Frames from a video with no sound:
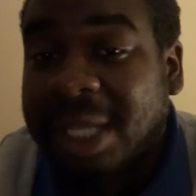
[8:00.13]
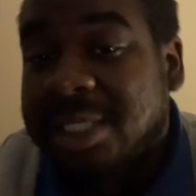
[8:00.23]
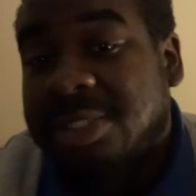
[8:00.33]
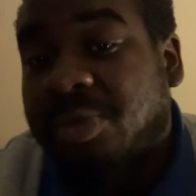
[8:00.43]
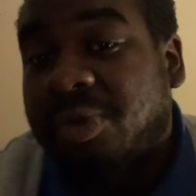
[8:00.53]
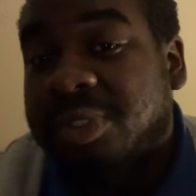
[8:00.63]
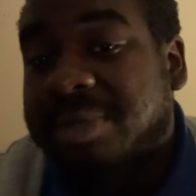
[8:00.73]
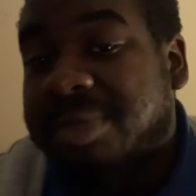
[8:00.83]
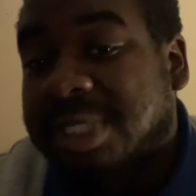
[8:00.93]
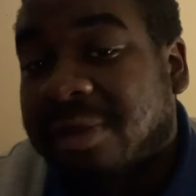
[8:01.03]
he supports
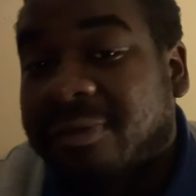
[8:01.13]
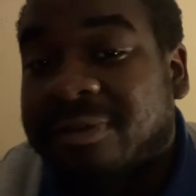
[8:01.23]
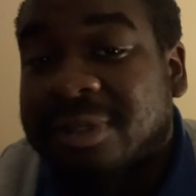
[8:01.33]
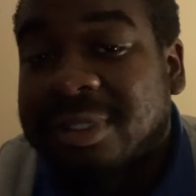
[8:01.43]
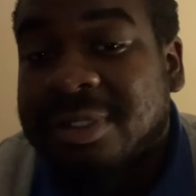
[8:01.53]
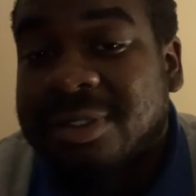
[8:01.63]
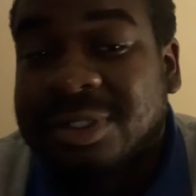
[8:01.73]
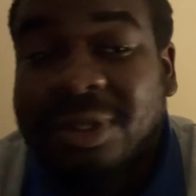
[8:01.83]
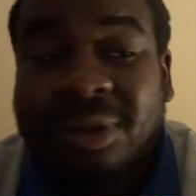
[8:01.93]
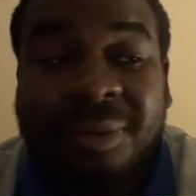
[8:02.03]
himself.
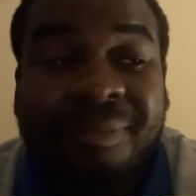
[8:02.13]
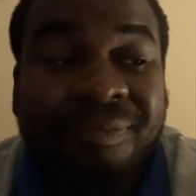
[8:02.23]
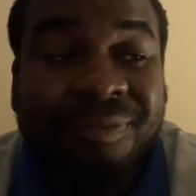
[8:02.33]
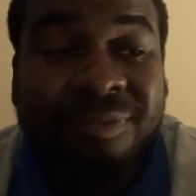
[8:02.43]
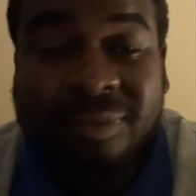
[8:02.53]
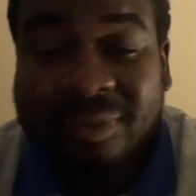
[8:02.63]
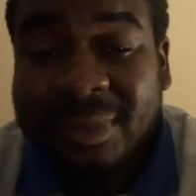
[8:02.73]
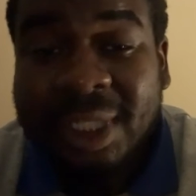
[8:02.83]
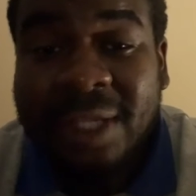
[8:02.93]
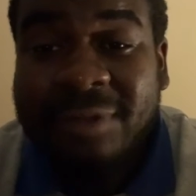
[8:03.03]
So,
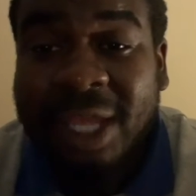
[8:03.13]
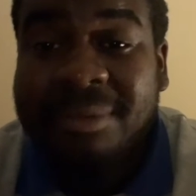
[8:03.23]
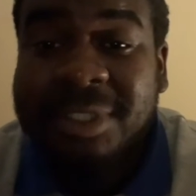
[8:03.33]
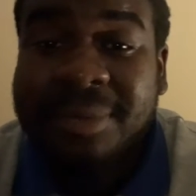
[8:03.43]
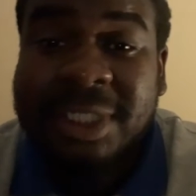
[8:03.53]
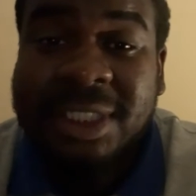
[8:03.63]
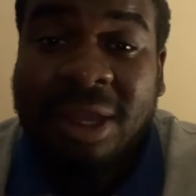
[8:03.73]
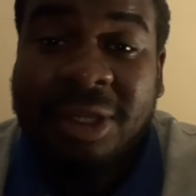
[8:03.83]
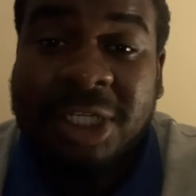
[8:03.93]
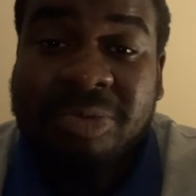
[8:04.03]
for him to miss
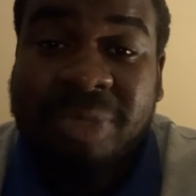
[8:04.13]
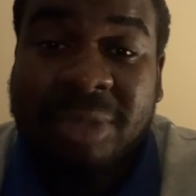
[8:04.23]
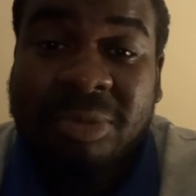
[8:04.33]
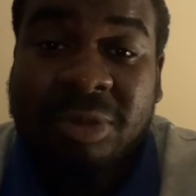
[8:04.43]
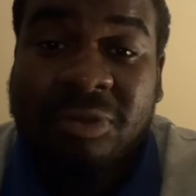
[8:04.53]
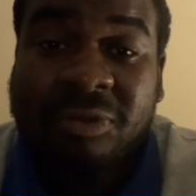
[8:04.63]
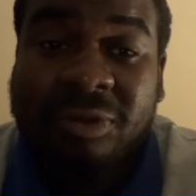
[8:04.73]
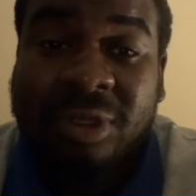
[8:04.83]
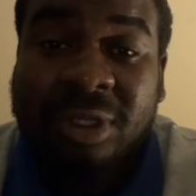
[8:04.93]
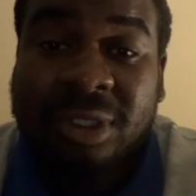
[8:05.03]
out on his big move,
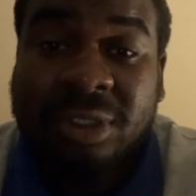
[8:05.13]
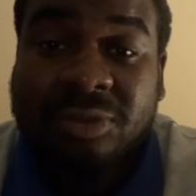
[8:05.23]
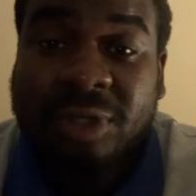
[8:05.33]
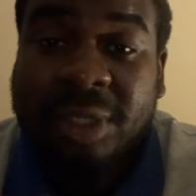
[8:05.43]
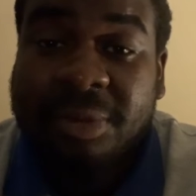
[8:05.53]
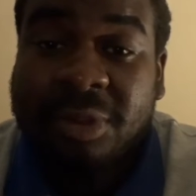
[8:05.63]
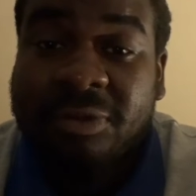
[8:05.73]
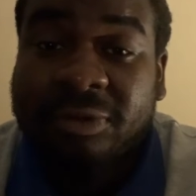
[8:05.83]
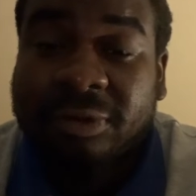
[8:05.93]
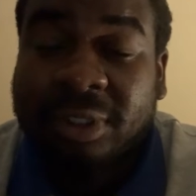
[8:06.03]
dream
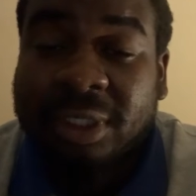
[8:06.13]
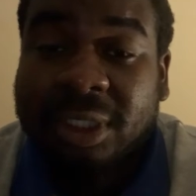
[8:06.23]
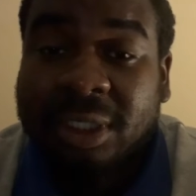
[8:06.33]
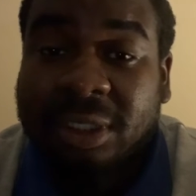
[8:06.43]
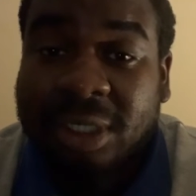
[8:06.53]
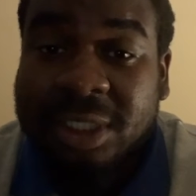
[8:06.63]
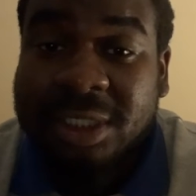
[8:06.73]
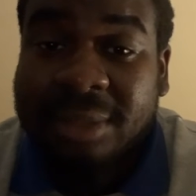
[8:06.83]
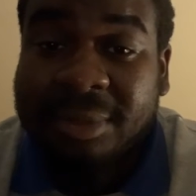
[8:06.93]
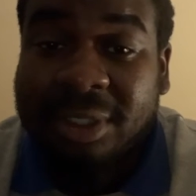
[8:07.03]
move last
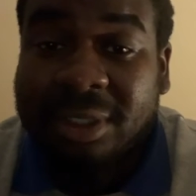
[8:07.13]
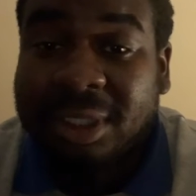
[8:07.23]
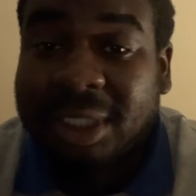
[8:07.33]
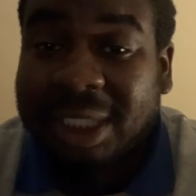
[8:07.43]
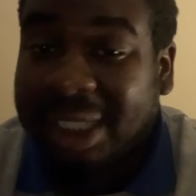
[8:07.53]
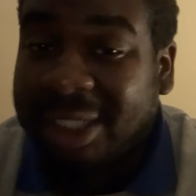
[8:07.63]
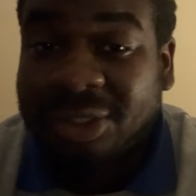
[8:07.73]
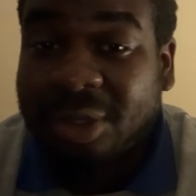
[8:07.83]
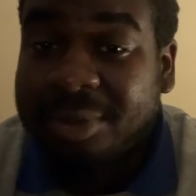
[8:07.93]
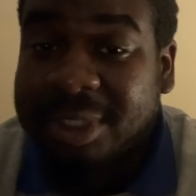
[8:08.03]
summer, you
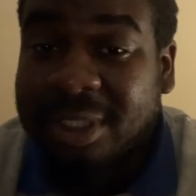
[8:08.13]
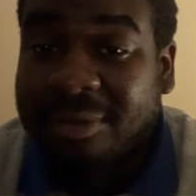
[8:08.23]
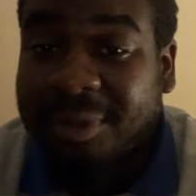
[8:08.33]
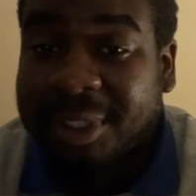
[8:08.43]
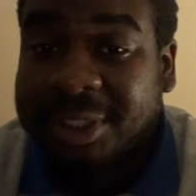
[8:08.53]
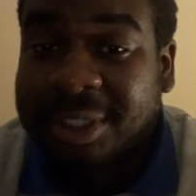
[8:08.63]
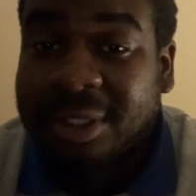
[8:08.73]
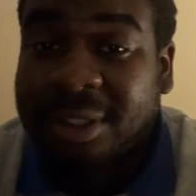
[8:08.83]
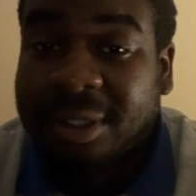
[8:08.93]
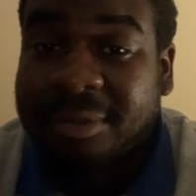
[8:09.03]
know he's going to want to
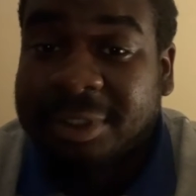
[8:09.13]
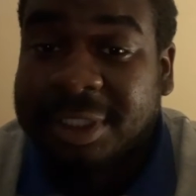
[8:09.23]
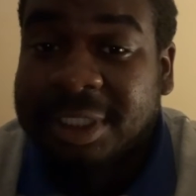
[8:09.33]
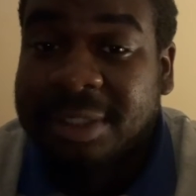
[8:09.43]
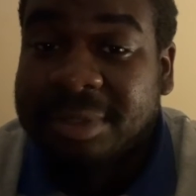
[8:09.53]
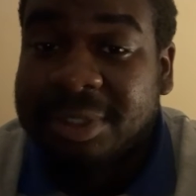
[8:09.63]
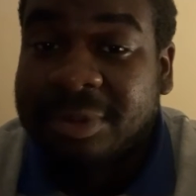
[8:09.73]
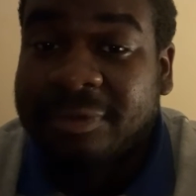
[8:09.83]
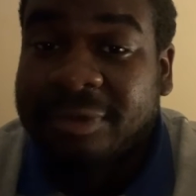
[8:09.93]
turn up with the team he's with